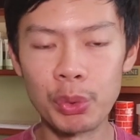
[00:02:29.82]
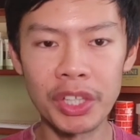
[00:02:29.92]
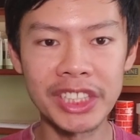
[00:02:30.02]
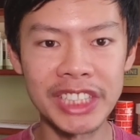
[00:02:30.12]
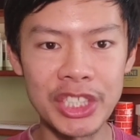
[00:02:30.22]
you
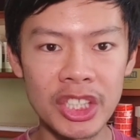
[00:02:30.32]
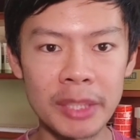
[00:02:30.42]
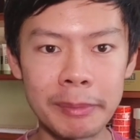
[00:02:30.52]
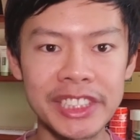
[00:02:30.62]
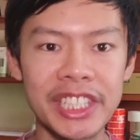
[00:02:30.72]
would
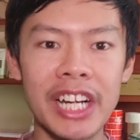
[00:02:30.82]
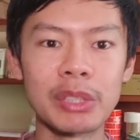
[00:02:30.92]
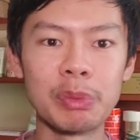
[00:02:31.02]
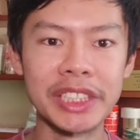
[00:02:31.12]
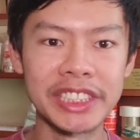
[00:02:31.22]
essentially be
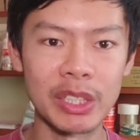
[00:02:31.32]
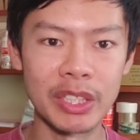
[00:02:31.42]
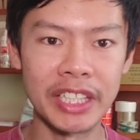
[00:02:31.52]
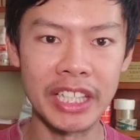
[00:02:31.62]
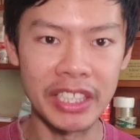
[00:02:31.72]
stuck with
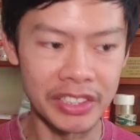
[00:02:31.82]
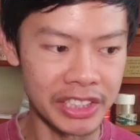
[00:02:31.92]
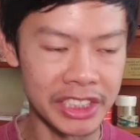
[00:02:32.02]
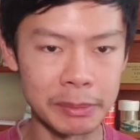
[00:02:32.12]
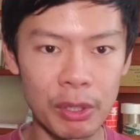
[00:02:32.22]
selling
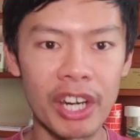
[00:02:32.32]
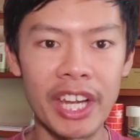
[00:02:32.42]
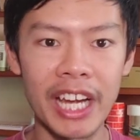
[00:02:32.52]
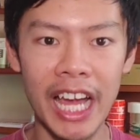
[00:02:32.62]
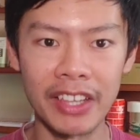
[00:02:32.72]
this
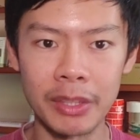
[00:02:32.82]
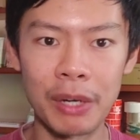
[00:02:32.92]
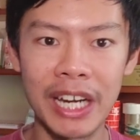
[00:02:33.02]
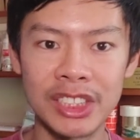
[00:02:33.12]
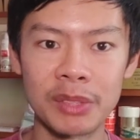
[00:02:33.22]
product at the
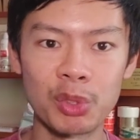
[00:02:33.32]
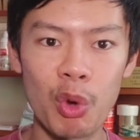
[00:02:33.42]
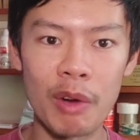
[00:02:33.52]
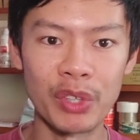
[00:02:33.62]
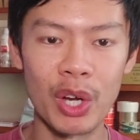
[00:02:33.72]
price of
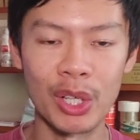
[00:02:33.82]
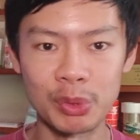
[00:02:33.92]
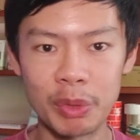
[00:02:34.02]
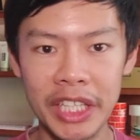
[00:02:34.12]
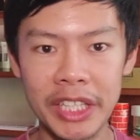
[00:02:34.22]

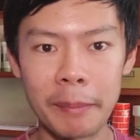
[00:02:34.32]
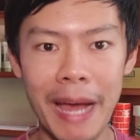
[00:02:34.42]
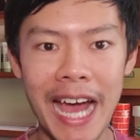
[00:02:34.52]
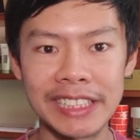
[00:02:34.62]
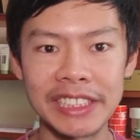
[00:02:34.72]
$12, when in the
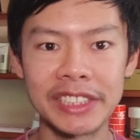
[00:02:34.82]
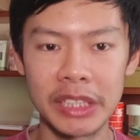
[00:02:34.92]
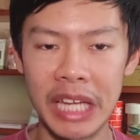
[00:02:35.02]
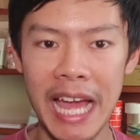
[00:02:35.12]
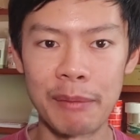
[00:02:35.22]
past
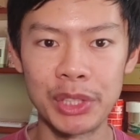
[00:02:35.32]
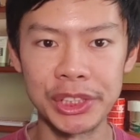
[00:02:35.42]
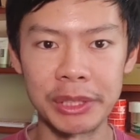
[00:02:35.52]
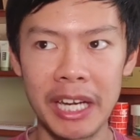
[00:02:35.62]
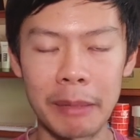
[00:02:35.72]
the
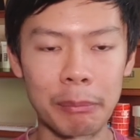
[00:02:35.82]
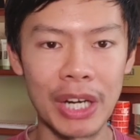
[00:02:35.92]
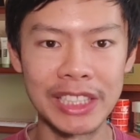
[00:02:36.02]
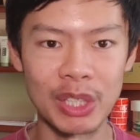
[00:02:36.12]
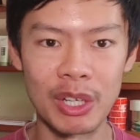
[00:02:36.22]
average
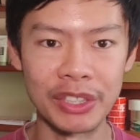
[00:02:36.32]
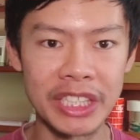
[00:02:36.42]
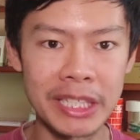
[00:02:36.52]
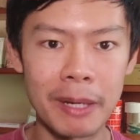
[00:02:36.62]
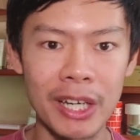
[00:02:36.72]
price on
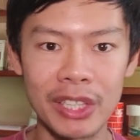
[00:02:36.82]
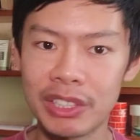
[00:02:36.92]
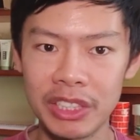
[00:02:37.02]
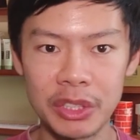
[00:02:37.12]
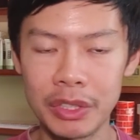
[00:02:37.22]
Keepa
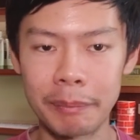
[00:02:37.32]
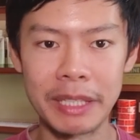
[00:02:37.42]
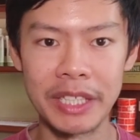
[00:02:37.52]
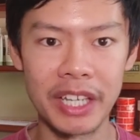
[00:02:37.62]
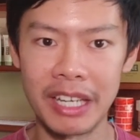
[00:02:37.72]
could have
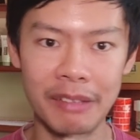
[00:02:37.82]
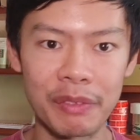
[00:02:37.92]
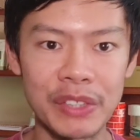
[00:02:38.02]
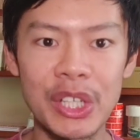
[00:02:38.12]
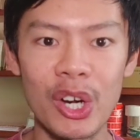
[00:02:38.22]
been
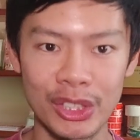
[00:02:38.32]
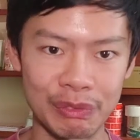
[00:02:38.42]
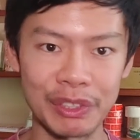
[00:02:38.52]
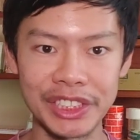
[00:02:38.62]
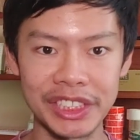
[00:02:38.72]

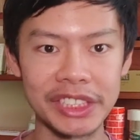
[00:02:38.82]
$15, for